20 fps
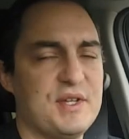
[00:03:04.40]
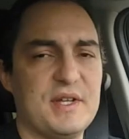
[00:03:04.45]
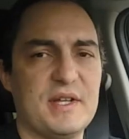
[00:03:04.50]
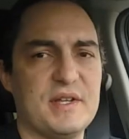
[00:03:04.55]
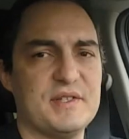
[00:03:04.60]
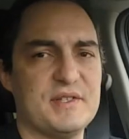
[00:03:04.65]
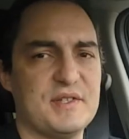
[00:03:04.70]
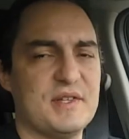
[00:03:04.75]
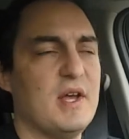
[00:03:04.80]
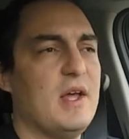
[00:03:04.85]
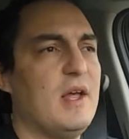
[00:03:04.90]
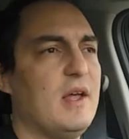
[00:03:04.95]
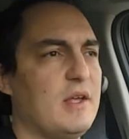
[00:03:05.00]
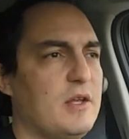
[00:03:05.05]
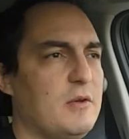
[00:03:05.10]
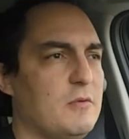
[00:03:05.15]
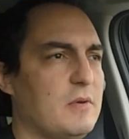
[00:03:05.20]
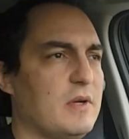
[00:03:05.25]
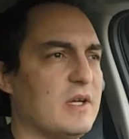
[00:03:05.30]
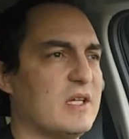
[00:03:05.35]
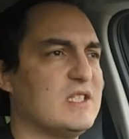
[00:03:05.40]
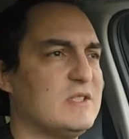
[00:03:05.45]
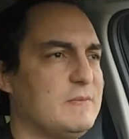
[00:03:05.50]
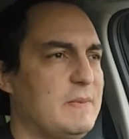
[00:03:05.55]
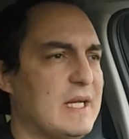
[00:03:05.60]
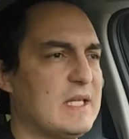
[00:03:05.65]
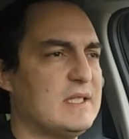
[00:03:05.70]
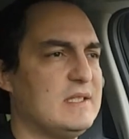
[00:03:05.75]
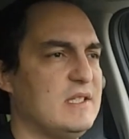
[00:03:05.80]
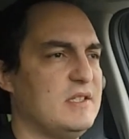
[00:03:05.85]
as you would
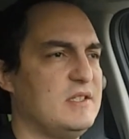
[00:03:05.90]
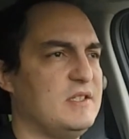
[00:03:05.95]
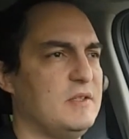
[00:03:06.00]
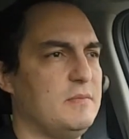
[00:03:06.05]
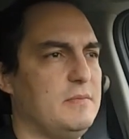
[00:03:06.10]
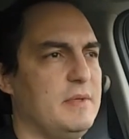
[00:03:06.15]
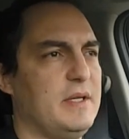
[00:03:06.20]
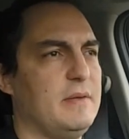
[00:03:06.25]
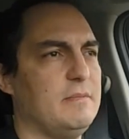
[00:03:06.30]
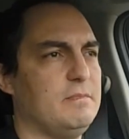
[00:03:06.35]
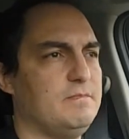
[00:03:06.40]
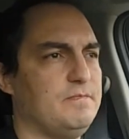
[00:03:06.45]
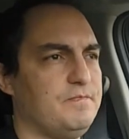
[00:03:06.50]
expect it to be.